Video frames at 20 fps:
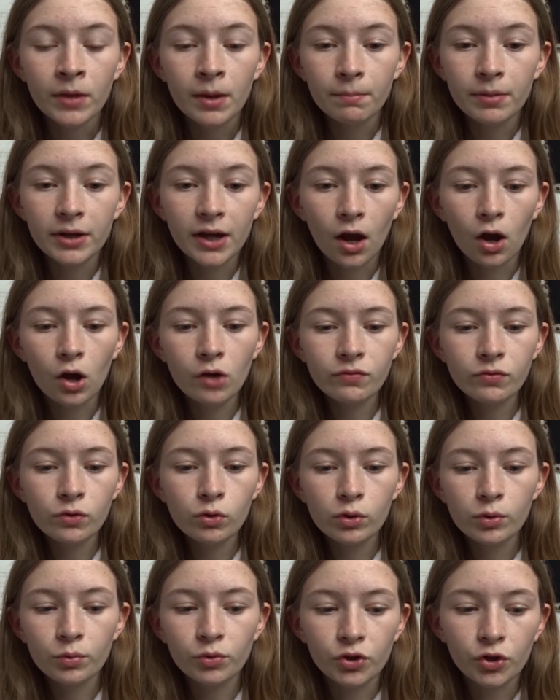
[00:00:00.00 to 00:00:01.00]
But yeah,
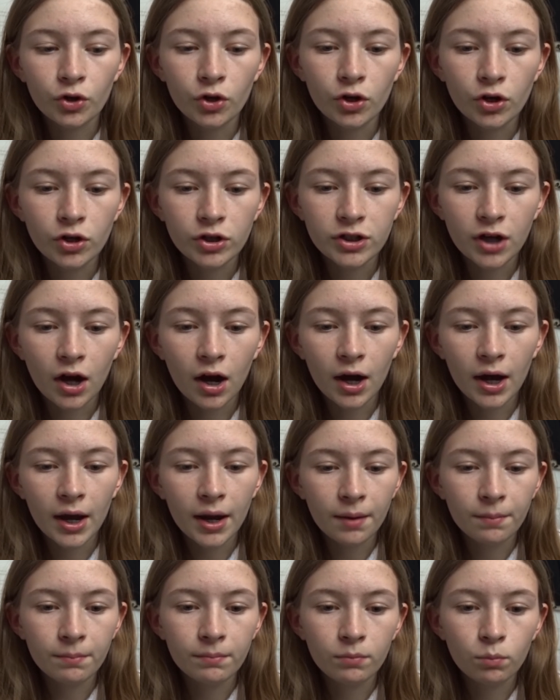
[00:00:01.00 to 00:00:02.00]
overall it was good.
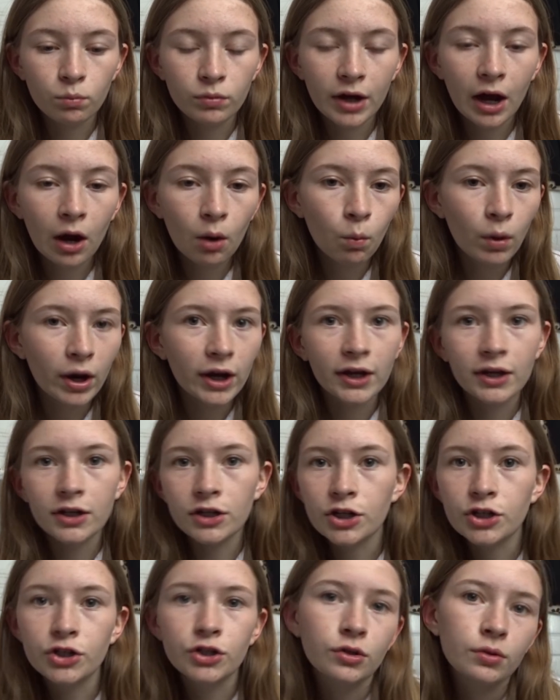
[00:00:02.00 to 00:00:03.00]
I'm now waiting
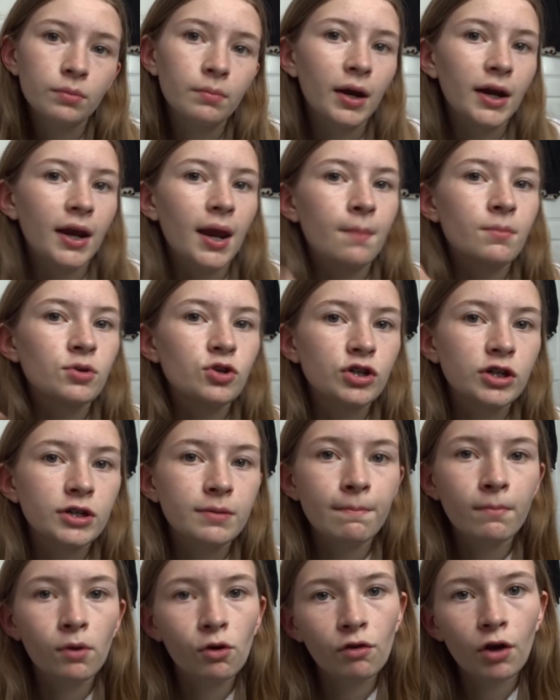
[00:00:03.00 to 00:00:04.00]
to do my chemistry
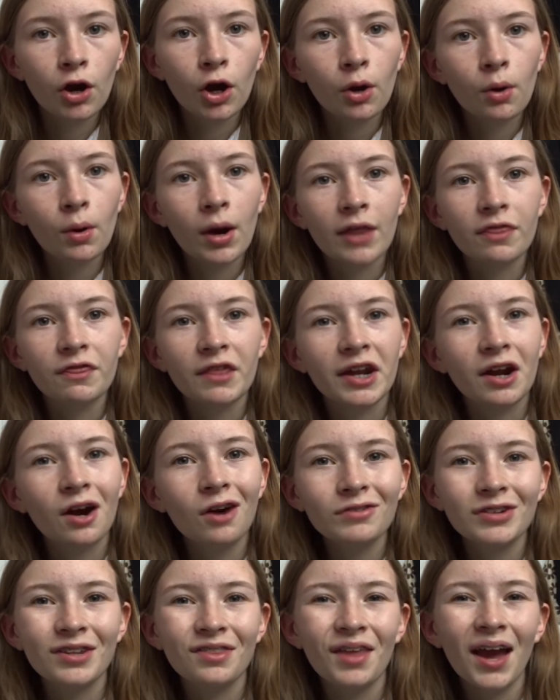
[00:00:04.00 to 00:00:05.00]
tomorrow. And then
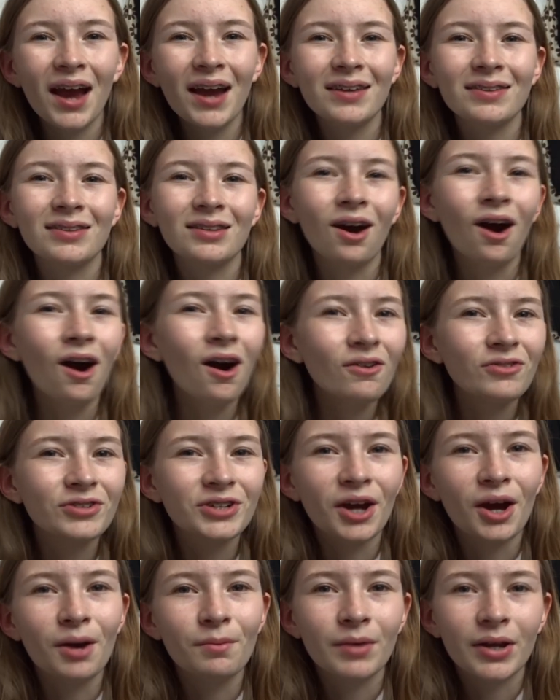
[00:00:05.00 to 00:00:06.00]
after that, it's the half
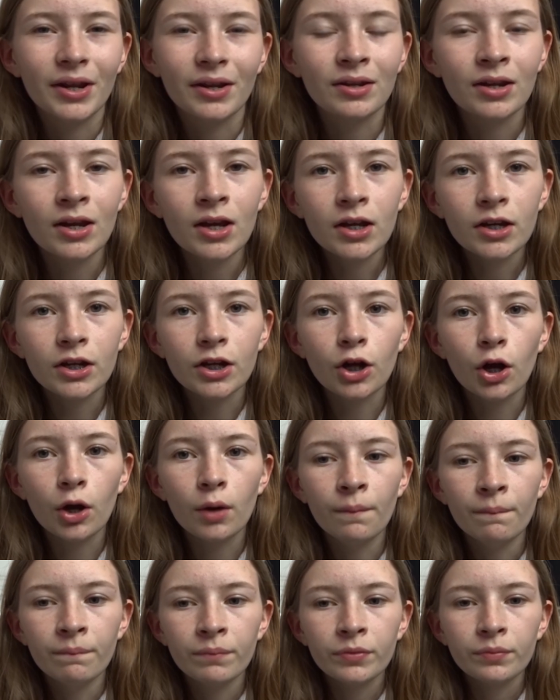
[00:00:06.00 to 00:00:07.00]
term. And, you
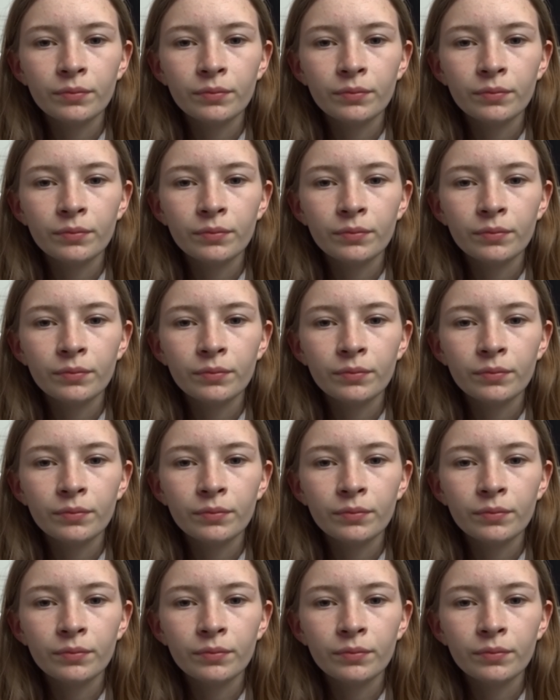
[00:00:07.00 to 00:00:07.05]
know,